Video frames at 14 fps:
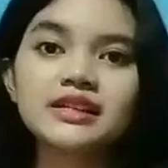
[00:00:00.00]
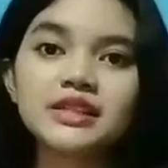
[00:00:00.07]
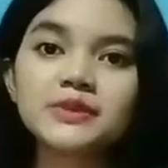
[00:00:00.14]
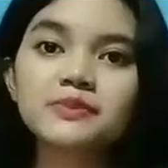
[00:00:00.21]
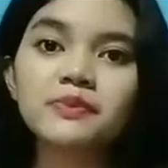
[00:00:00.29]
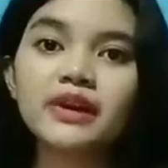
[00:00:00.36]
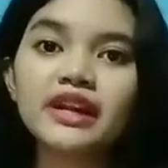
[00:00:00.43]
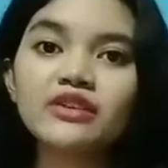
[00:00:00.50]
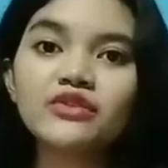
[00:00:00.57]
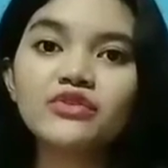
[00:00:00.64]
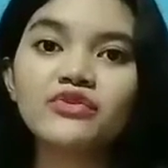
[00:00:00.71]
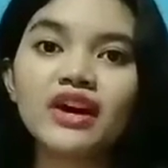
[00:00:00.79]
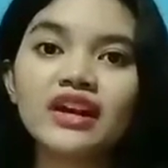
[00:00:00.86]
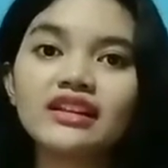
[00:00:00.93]
Spring
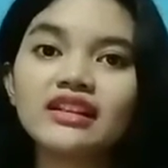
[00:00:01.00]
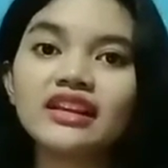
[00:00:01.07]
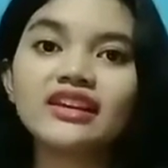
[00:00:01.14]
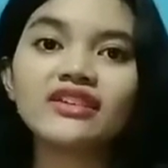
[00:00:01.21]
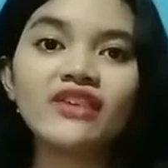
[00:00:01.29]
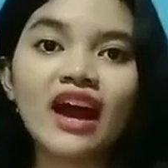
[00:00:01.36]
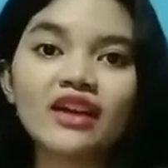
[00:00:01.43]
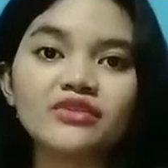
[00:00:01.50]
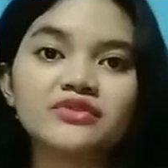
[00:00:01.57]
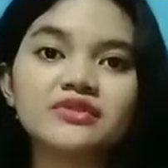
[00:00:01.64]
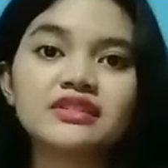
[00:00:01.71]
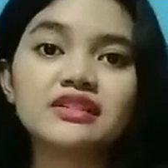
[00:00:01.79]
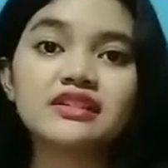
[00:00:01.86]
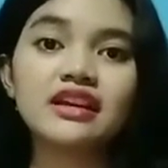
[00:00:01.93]
finally
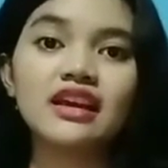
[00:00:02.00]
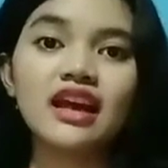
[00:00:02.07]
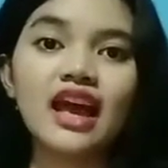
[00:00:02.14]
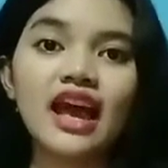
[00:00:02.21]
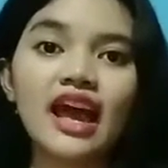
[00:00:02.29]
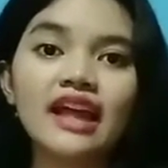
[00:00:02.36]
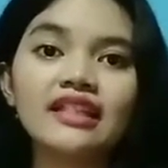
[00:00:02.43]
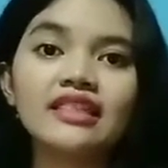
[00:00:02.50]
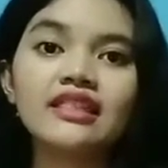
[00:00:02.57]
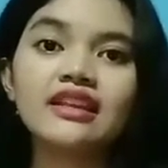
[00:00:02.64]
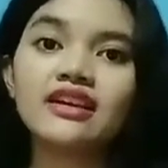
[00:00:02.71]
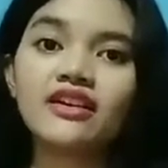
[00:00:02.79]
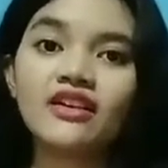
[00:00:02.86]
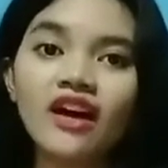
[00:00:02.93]
arrived, and
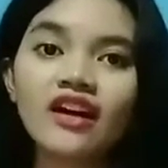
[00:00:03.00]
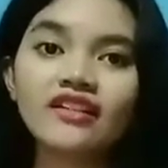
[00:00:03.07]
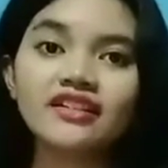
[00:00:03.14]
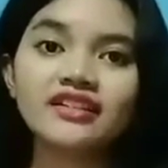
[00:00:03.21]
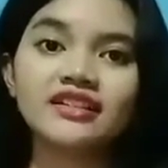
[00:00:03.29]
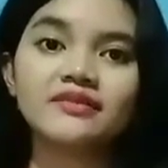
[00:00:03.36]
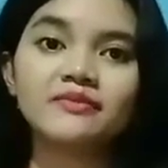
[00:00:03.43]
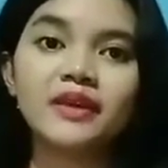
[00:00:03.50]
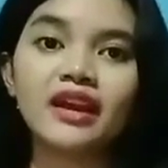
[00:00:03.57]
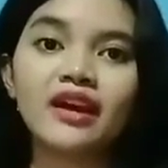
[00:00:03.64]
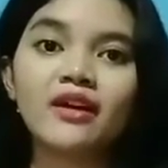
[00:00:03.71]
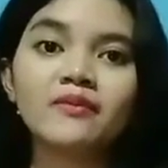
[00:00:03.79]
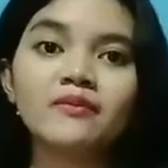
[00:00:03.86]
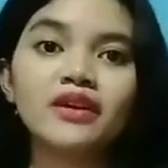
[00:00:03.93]
the garden
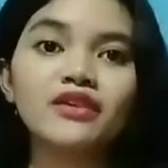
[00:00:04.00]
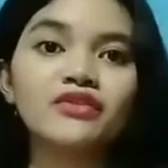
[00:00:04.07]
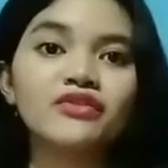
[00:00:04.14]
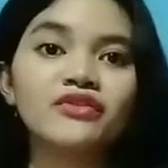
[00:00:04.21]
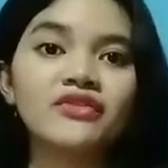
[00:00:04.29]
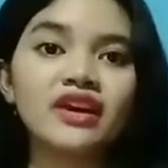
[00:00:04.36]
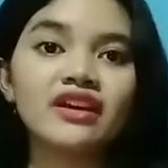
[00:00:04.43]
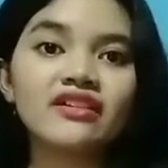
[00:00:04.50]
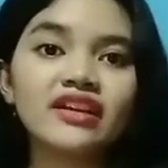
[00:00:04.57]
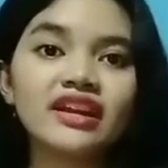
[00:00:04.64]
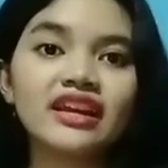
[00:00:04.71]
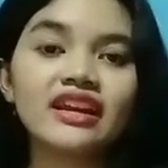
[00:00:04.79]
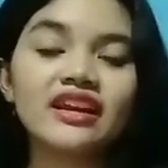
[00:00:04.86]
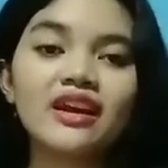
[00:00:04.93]
became a
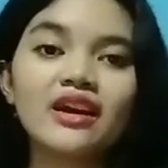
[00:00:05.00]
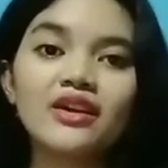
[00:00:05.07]
very